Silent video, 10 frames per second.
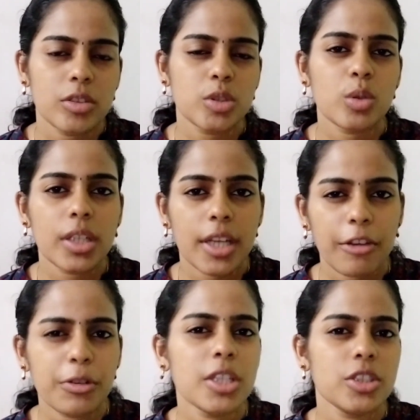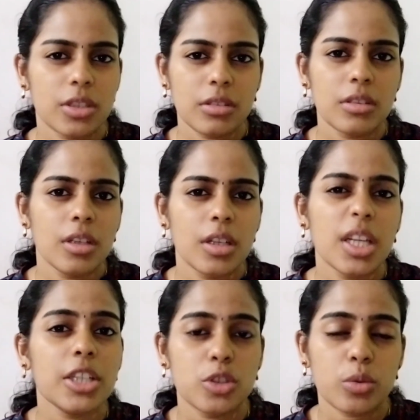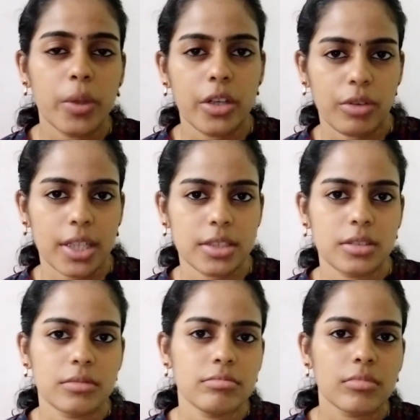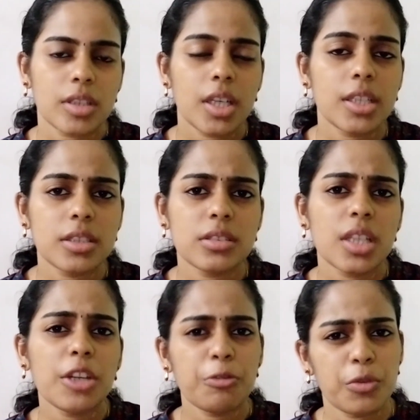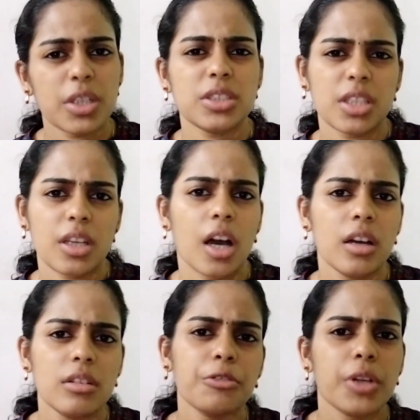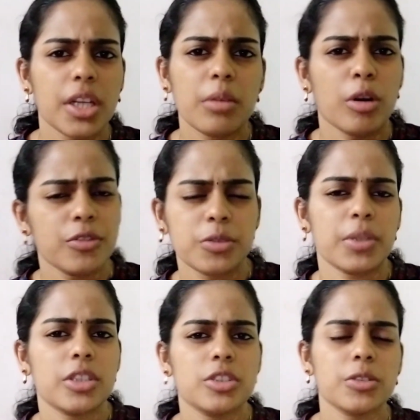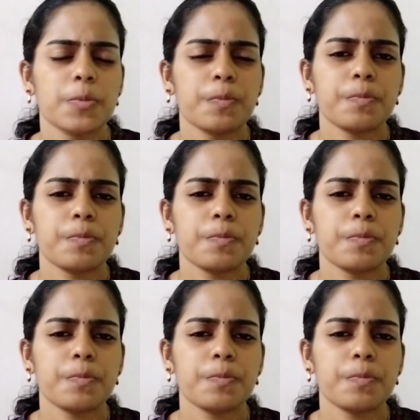So the definition needs to be revised. It is infringing our freedom of speech.